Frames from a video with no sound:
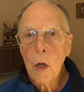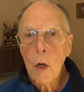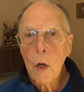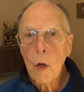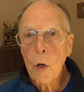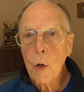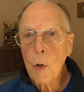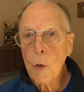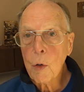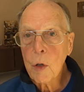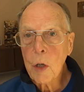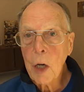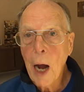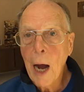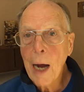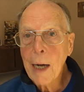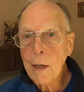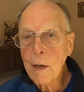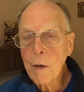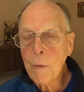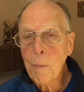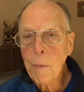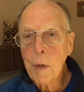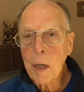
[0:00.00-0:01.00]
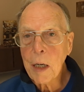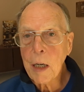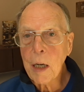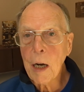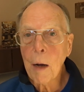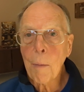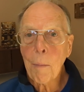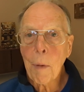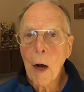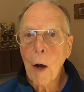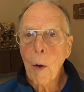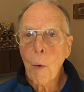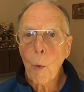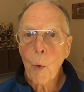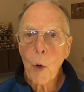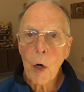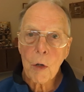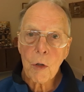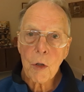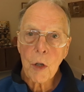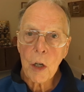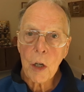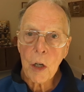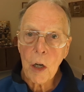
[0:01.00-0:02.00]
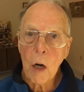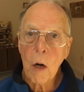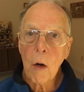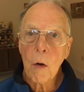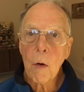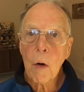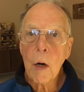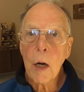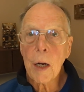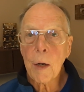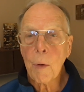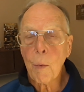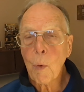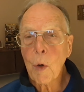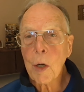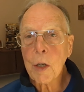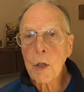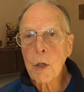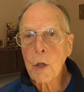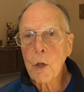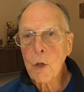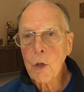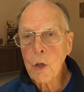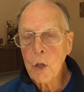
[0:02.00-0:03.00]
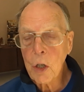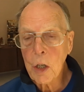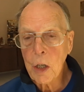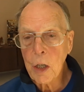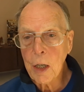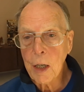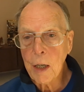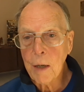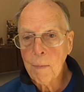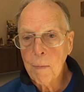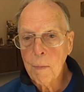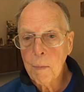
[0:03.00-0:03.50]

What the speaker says: who guided me about where to go and what to see.